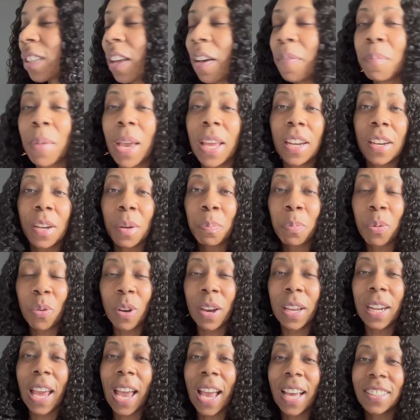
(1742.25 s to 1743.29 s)
I made it a
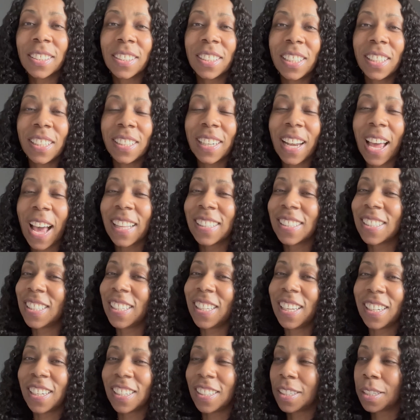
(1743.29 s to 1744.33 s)
point actually to not
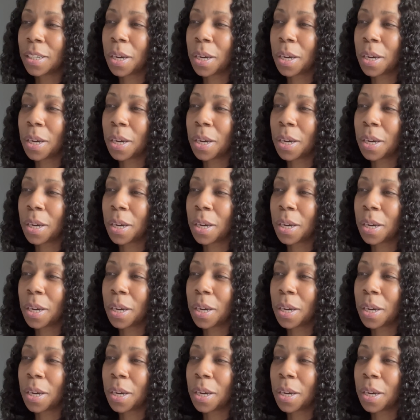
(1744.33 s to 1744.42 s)
see any of